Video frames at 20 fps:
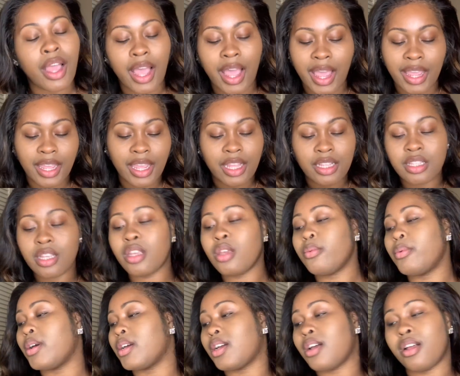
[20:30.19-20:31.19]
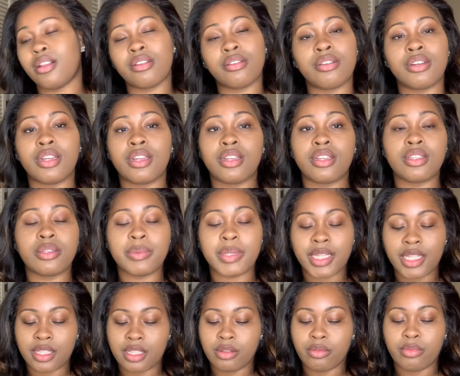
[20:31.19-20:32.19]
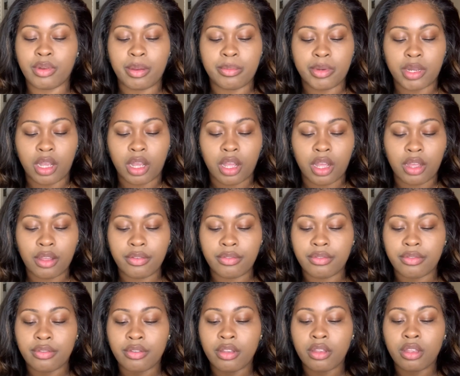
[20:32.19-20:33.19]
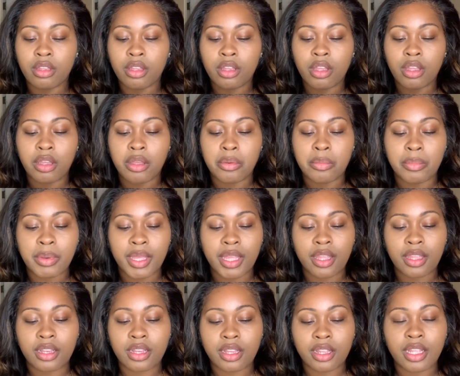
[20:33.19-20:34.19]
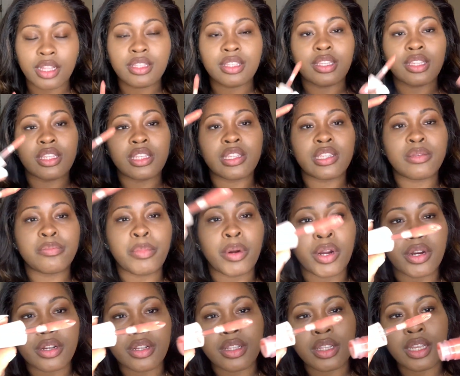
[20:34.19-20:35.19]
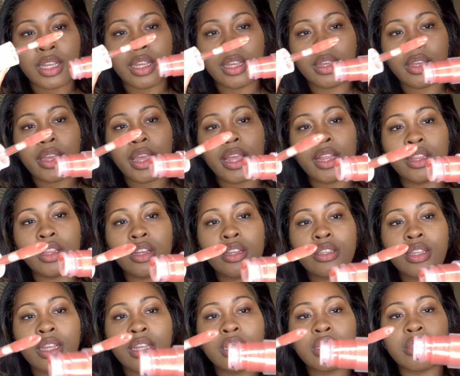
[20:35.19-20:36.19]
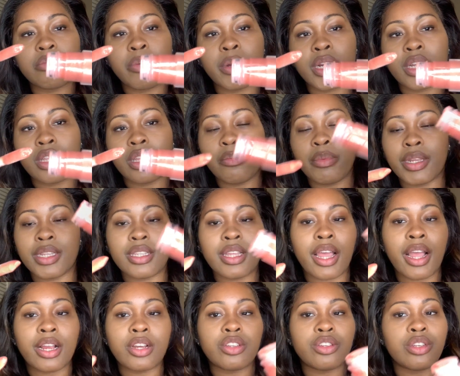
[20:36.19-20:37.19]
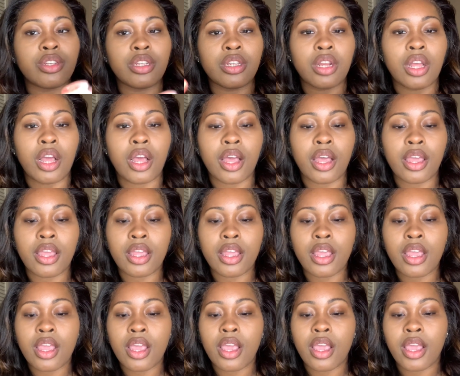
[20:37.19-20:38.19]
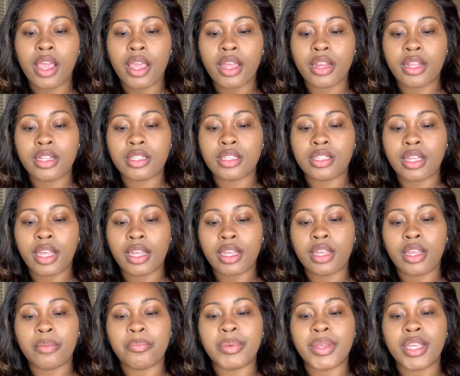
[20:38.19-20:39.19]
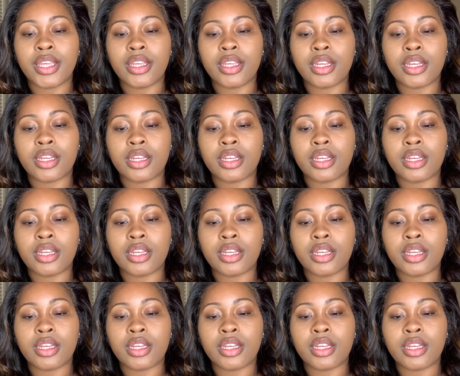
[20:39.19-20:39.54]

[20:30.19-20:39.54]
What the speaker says: I can't tell you what color it is because it rubbed off, but it's this sparkly, it looks like it's sparkly, but it's actually not, and it's like pink,